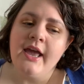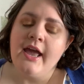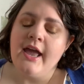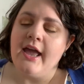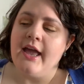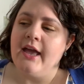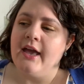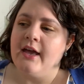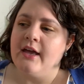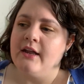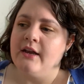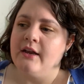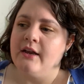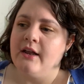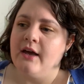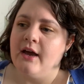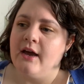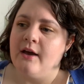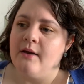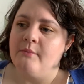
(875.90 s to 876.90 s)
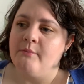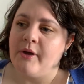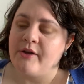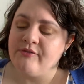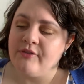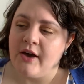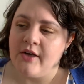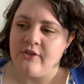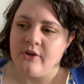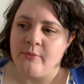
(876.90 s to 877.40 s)
And my
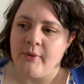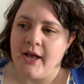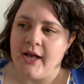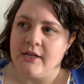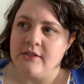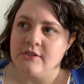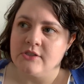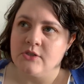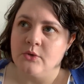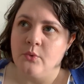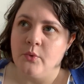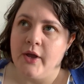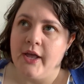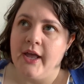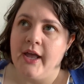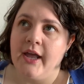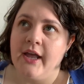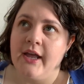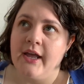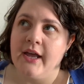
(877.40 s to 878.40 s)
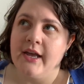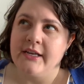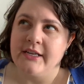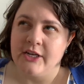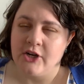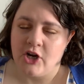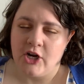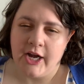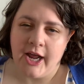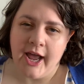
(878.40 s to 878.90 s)
father passed away a
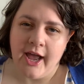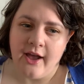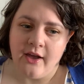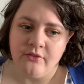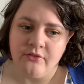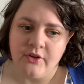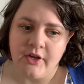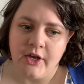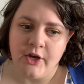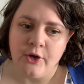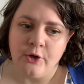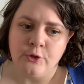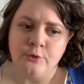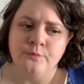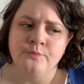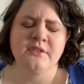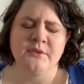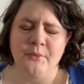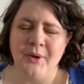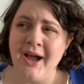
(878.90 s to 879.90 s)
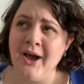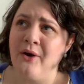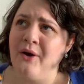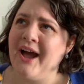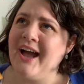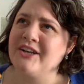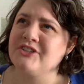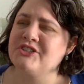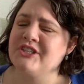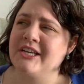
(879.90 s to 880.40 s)
year and a half ago. Wow,
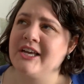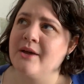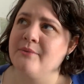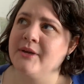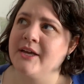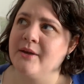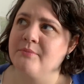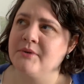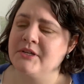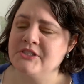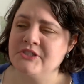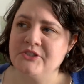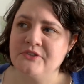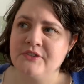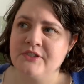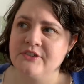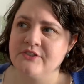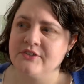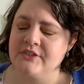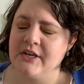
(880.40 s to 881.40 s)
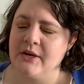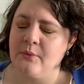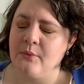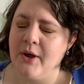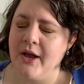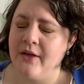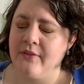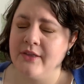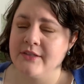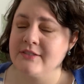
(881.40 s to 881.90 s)
actually coming up on 2 years now.
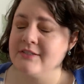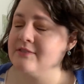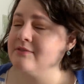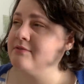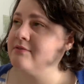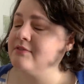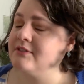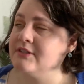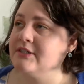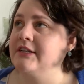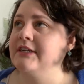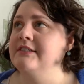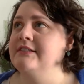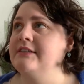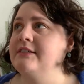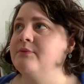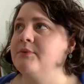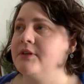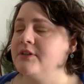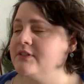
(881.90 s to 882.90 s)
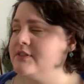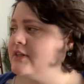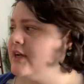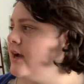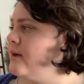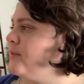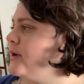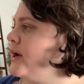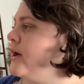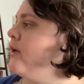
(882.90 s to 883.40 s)
Wow, that's crazy. Where does
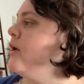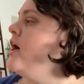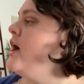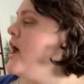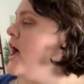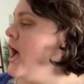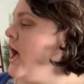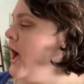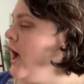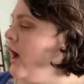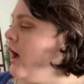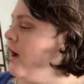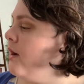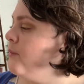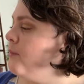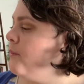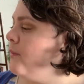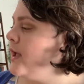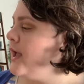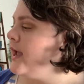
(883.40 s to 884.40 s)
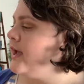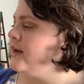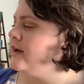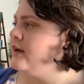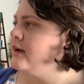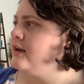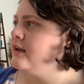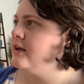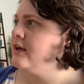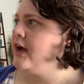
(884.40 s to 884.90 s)
time go?
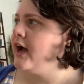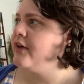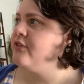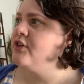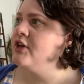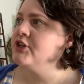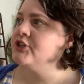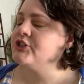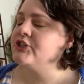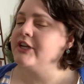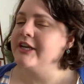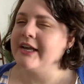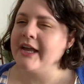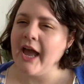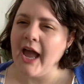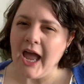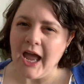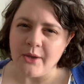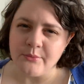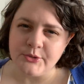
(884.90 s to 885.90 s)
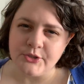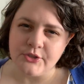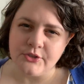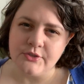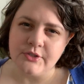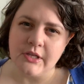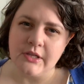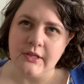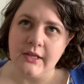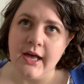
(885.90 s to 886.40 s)
And I think she
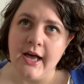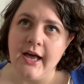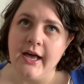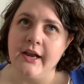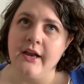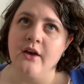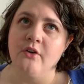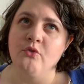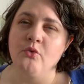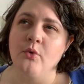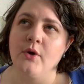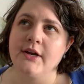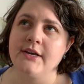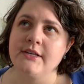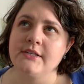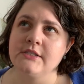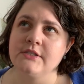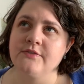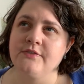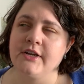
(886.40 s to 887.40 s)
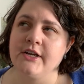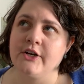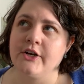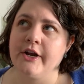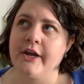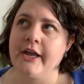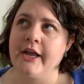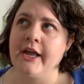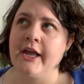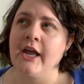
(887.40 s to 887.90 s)
captures a lot of what is
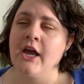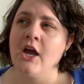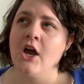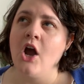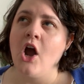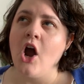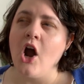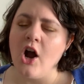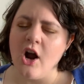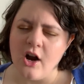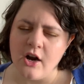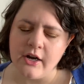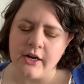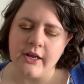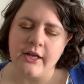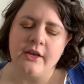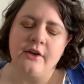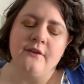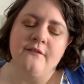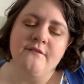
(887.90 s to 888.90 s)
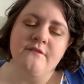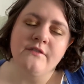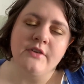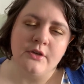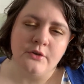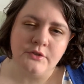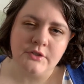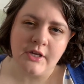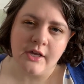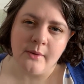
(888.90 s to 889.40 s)
very hard and
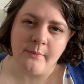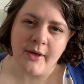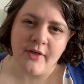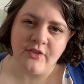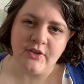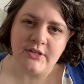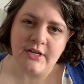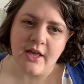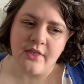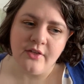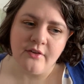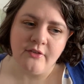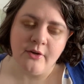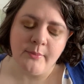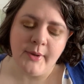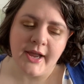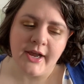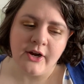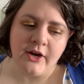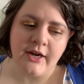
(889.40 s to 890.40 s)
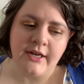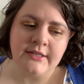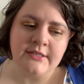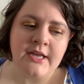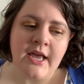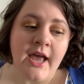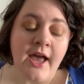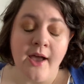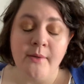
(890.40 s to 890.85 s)
confusing about the death of a parent.